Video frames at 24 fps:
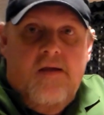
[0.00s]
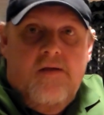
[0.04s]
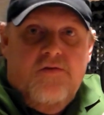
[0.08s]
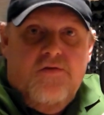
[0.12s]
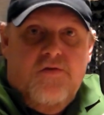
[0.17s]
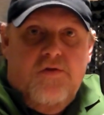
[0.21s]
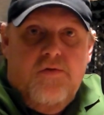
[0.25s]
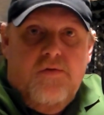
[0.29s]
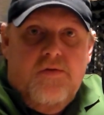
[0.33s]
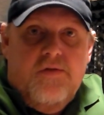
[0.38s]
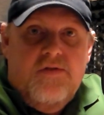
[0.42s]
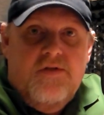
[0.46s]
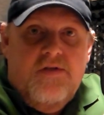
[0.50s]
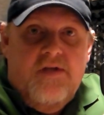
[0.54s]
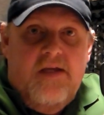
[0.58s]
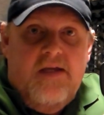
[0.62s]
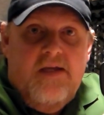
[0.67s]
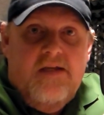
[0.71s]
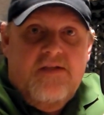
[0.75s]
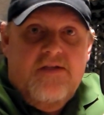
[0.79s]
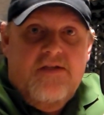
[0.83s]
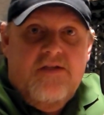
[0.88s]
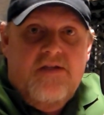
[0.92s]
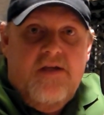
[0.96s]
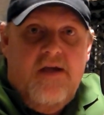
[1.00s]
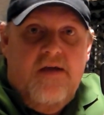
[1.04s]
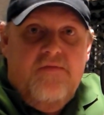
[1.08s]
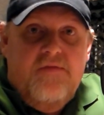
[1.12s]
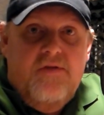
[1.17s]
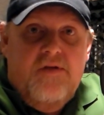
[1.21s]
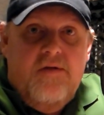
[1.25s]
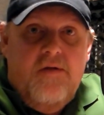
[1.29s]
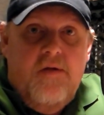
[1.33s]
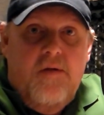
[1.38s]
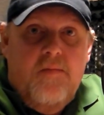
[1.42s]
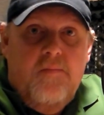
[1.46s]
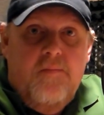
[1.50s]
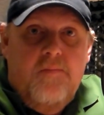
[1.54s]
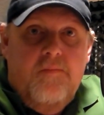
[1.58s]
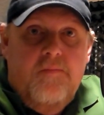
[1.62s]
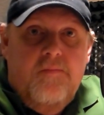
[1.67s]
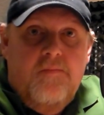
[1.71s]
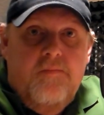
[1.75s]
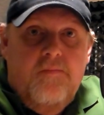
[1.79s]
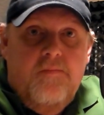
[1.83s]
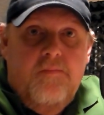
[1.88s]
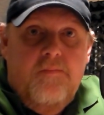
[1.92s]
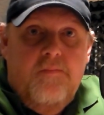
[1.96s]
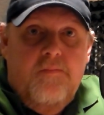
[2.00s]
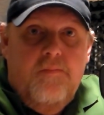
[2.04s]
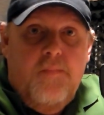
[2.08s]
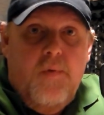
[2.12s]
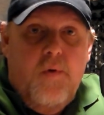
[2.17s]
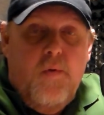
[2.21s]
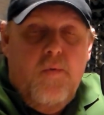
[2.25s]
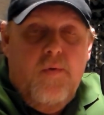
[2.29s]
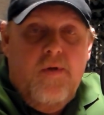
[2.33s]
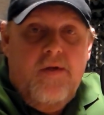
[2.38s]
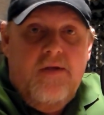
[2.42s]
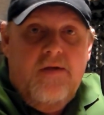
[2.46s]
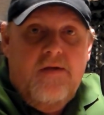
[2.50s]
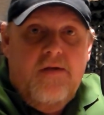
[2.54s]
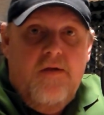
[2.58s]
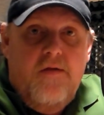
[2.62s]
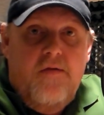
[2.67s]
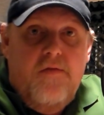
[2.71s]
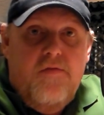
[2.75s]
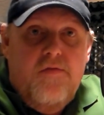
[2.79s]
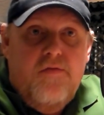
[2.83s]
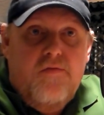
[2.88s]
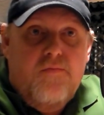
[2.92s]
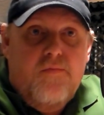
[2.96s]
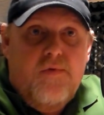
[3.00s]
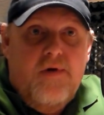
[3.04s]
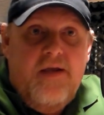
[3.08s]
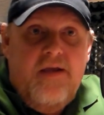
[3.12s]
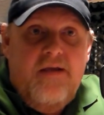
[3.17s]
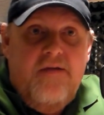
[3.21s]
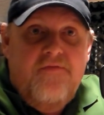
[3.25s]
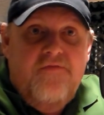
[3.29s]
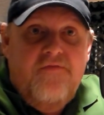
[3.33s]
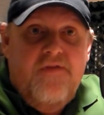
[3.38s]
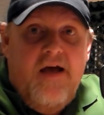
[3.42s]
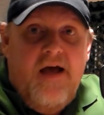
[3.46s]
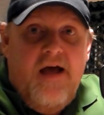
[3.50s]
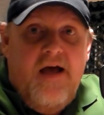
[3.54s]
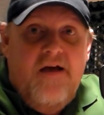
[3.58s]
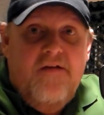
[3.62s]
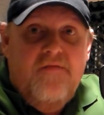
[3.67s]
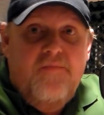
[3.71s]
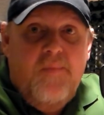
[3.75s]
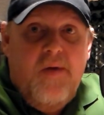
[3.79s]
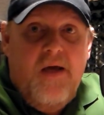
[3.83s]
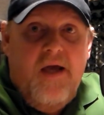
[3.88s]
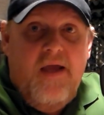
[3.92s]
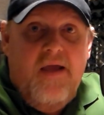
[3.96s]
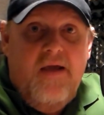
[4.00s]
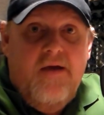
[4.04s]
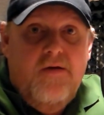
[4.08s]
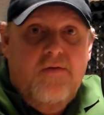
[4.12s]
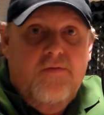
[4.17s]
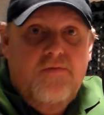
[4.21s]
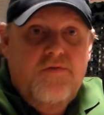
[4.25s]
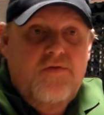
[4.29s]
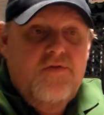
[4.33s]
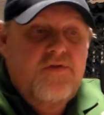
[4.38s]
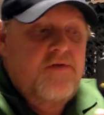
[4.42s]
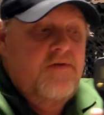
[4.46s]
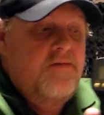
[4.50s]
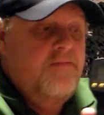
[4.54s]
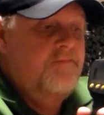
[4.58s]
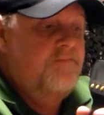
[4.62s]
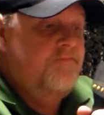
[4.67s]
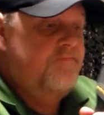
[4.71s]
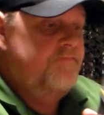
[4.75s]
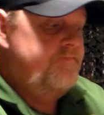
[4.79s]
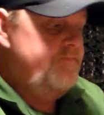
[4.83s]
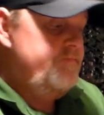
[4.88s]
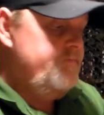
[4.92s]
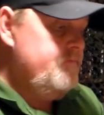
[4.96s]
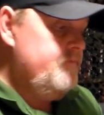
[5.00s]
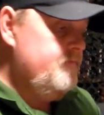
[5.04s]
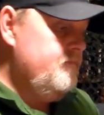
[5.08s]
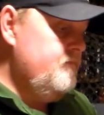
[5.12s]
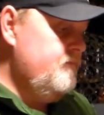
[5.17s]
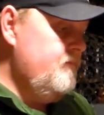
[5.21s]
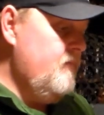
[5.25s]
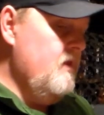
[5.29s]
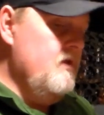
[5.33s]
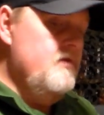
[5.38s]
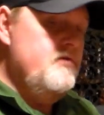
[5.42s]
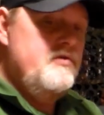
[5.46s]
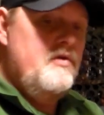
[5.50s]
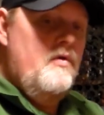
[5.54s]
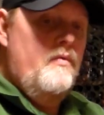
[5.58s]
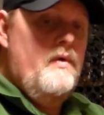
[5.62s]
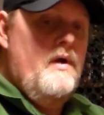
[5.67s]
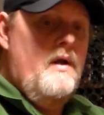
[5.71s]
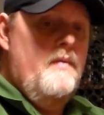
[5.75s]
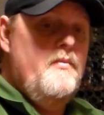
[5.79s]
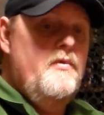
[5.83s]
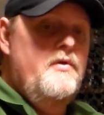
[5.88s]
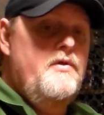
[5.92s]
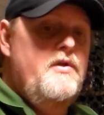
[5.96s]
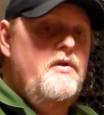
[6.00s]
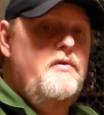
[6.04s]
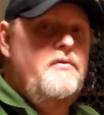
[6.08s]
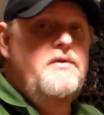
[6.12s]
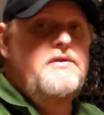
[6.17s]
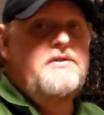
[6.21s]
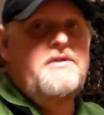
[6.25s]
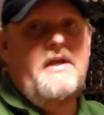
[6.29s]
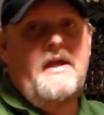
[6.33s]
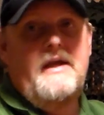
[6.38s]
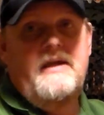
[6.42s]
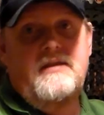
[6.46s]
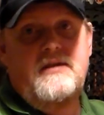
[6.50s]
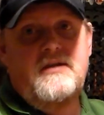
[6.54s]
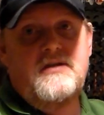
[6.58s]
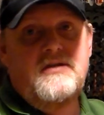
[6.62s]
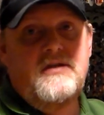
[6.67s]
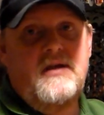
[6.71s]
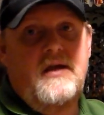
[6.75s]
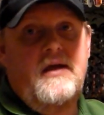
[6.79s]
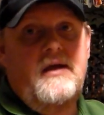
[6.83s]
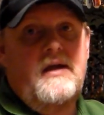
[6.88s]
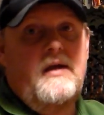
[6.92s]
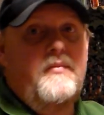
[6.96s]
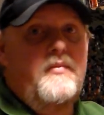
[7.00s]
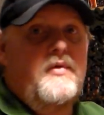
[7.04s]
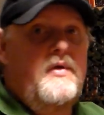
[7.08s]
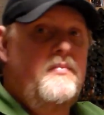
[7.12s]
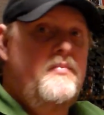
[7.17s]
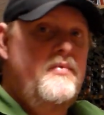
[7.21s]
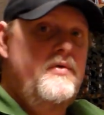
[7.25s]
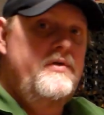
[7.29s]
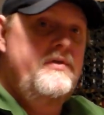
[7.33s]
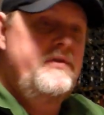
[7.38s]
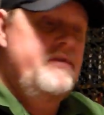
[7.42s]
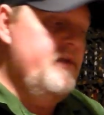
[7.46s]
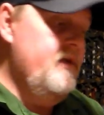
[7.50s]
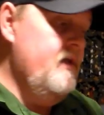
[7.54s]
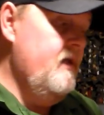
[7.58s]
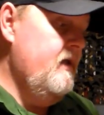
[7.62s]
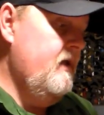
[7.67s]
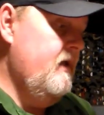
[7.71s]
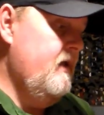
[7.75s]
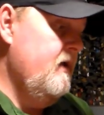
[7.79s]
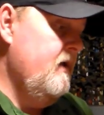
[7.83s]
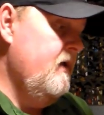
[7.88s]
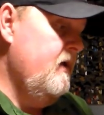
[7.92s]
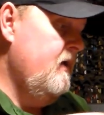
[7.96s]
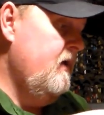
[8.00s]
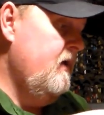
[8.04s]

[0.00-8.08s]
As you can see, it's 7.35 pounds. So what I'm going to do is take this out, and I'm going to put the